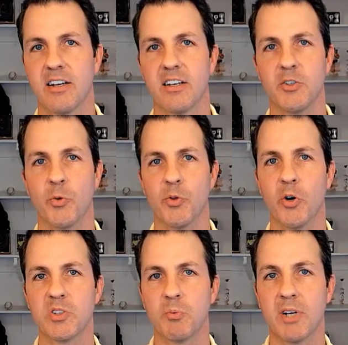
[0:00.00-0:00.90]
You'll
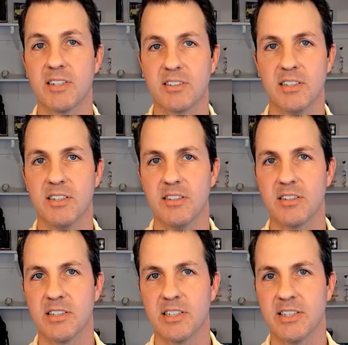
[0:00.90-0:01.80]
notice when I
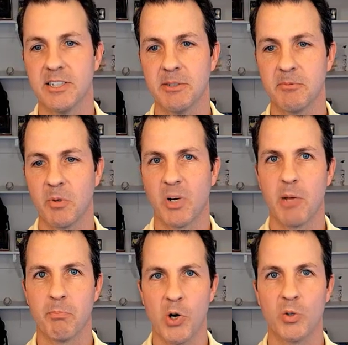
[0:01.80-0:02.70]
send, when I
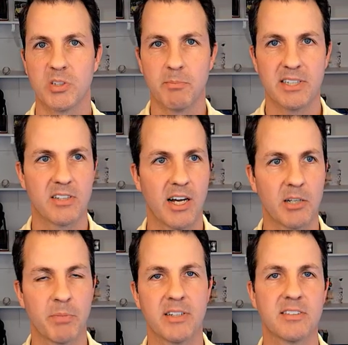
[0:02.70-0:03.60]
post my stock
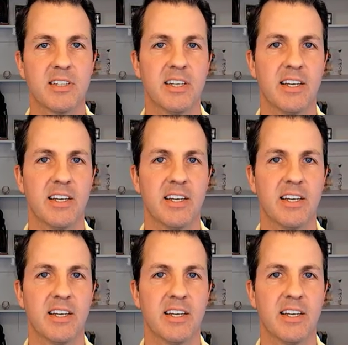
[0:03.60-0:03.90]
picks